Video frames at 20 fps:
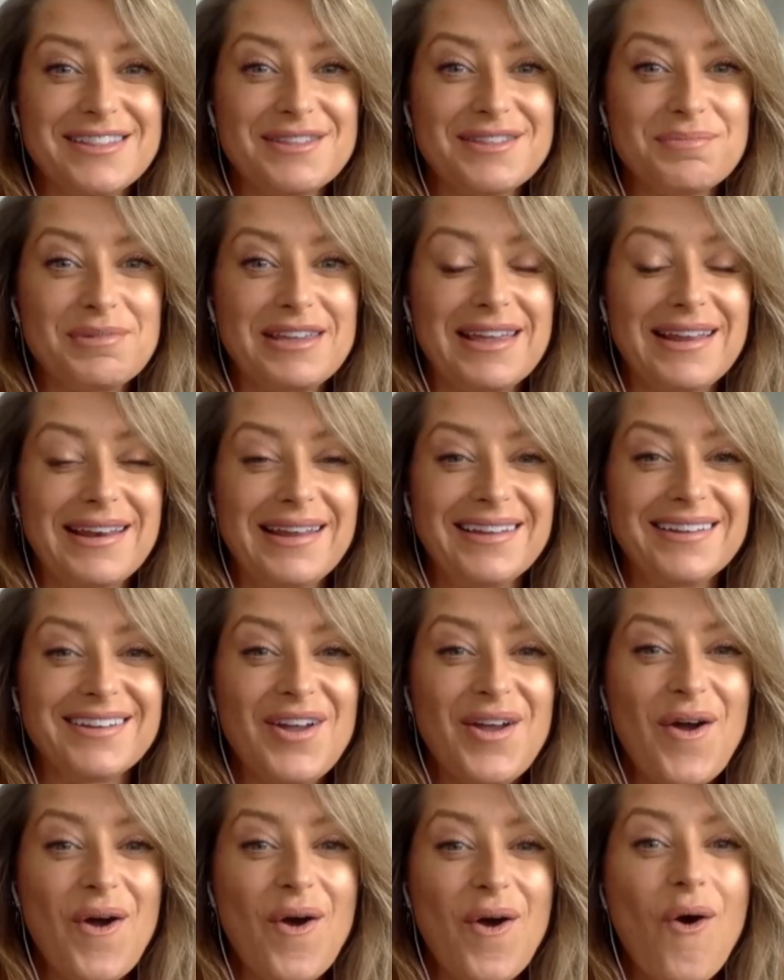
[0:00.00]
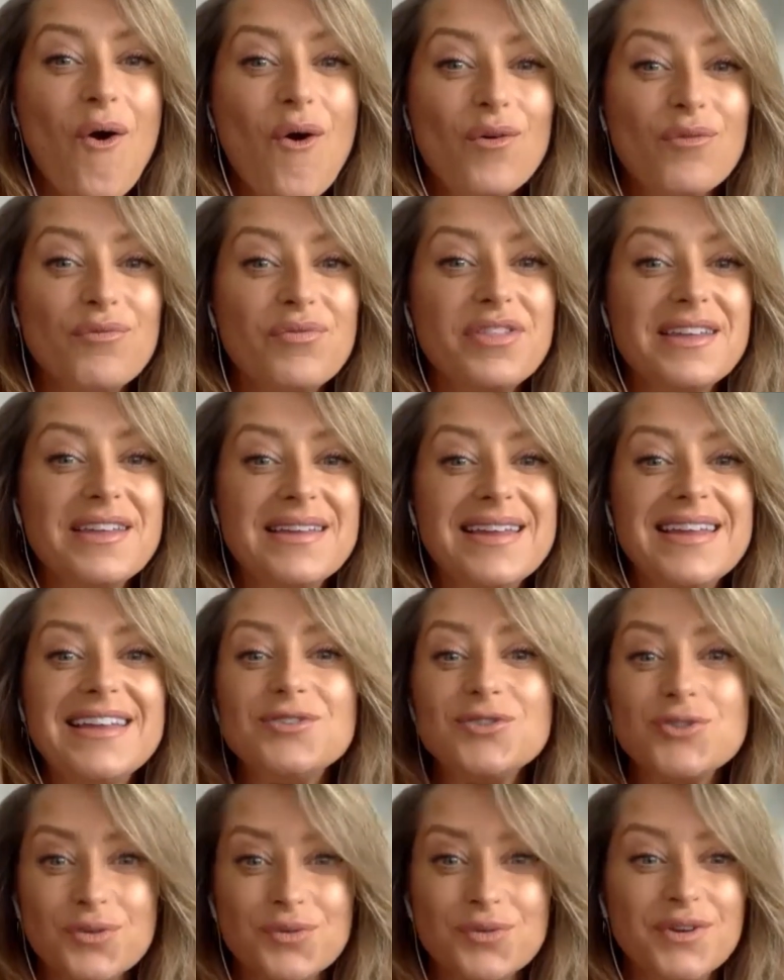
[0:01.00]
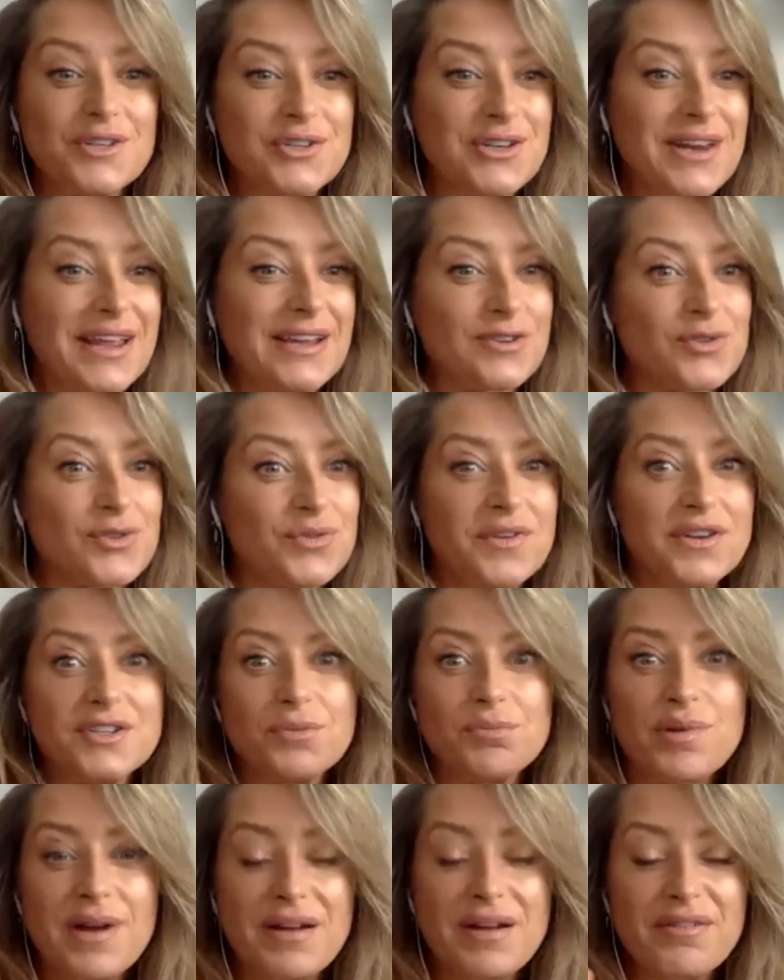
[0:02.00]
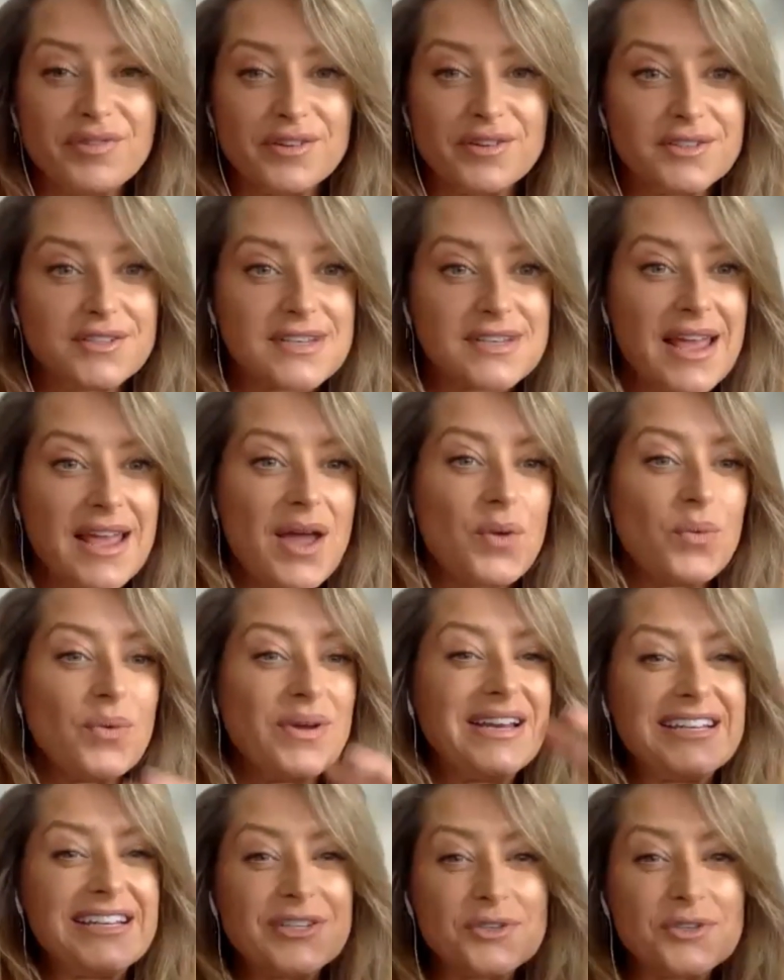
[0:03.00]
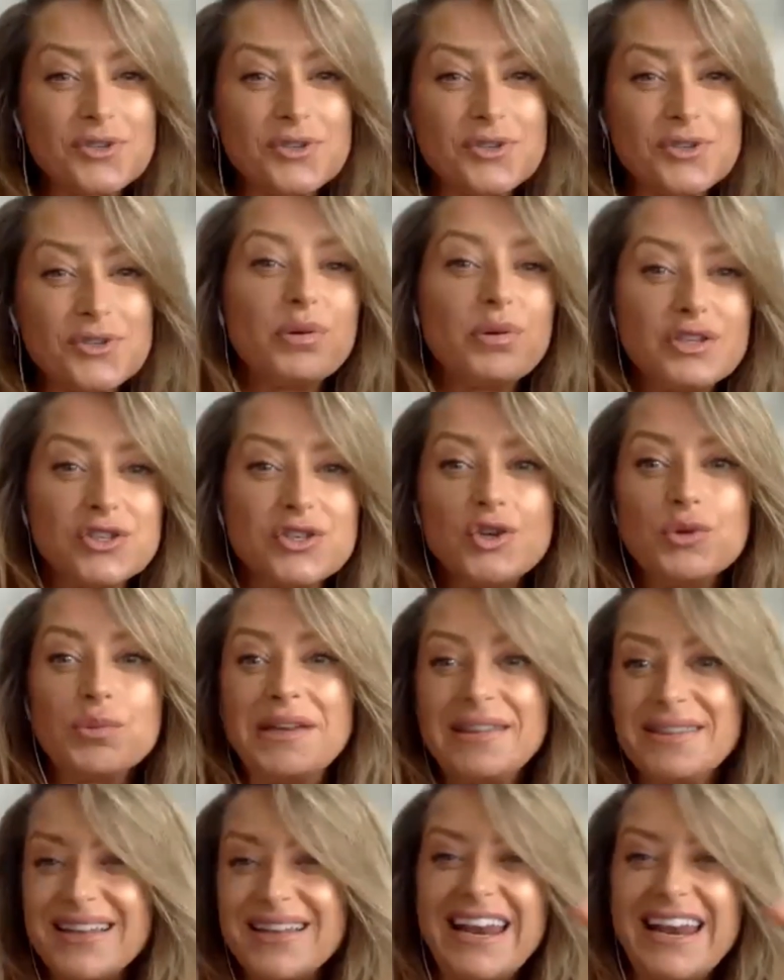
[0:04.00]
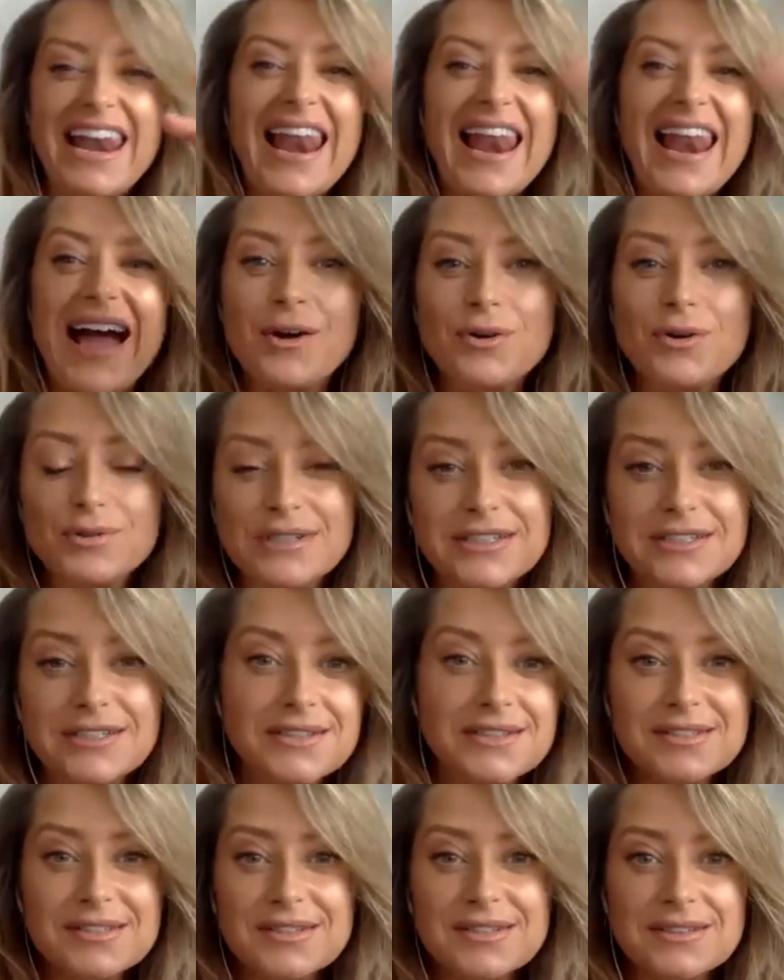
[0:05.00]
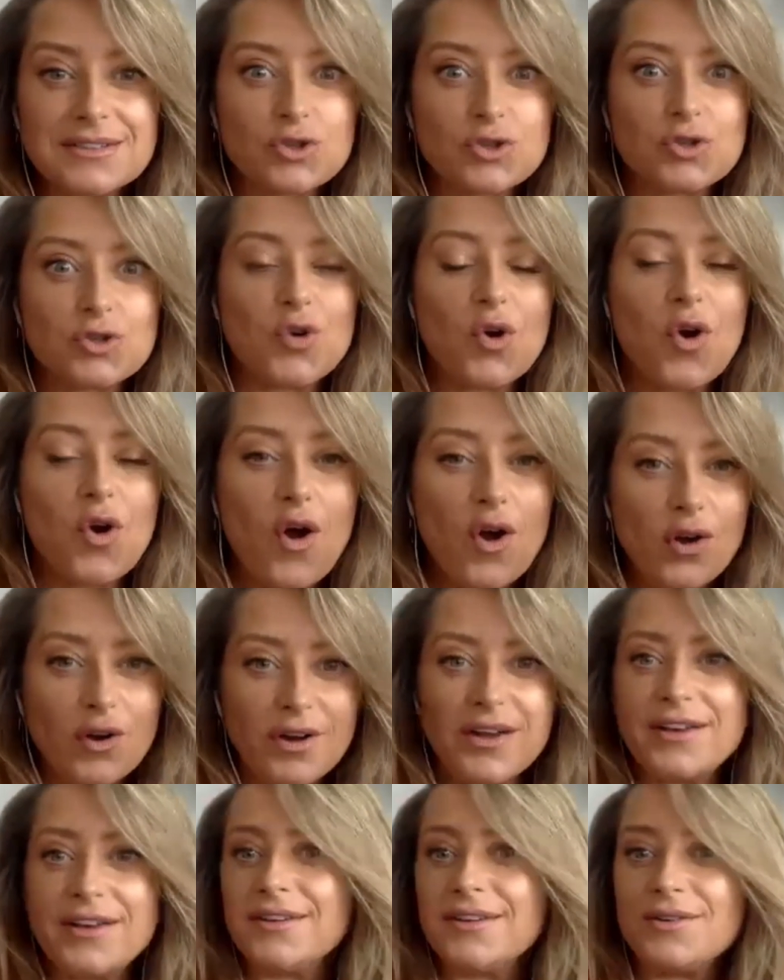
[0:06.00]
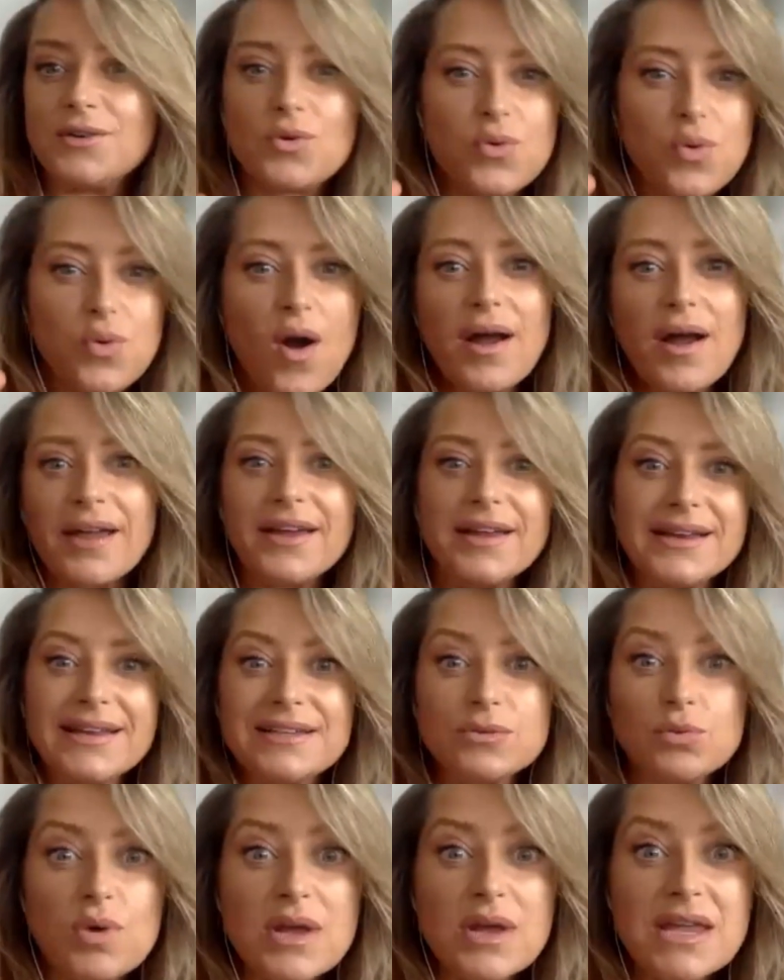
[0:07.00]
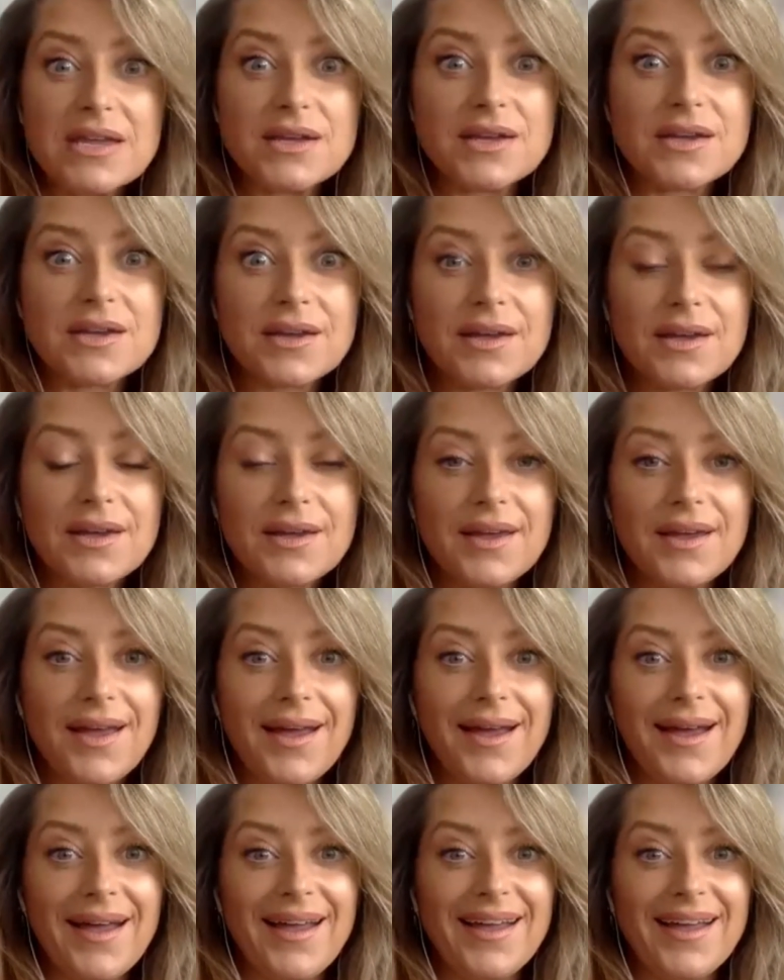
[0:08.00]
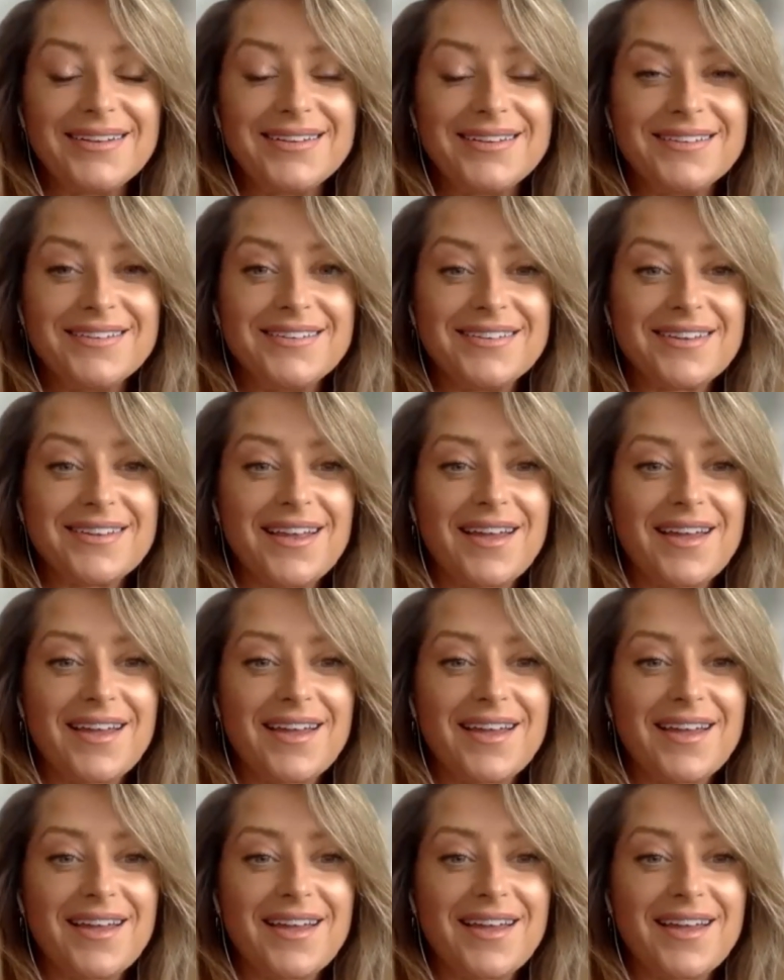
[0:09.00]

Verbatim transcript: at the beginning of the introversion extroversion preference we need to stop assuming that loud is strong and quiet is weak and